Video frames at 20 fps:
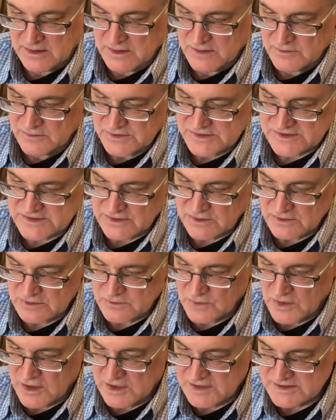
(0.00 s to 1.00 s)
With stone
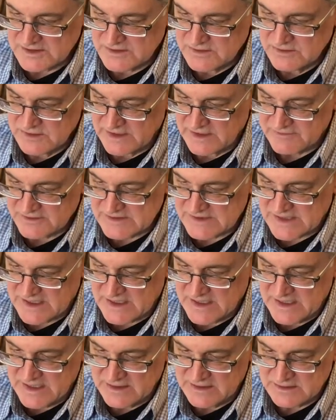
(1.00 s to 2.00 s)
walls two levels
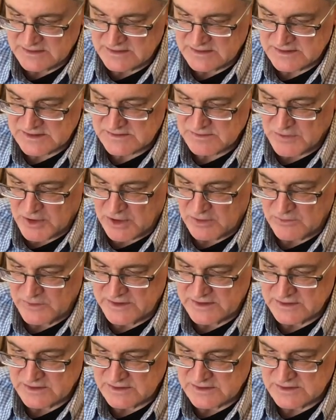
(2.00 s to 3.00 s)
high and small
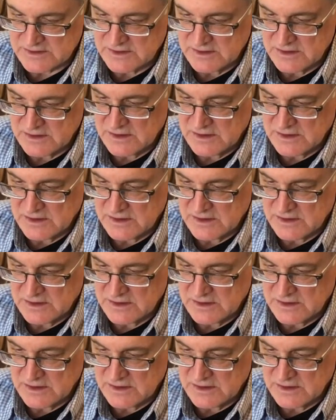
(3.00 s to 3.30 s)
windows,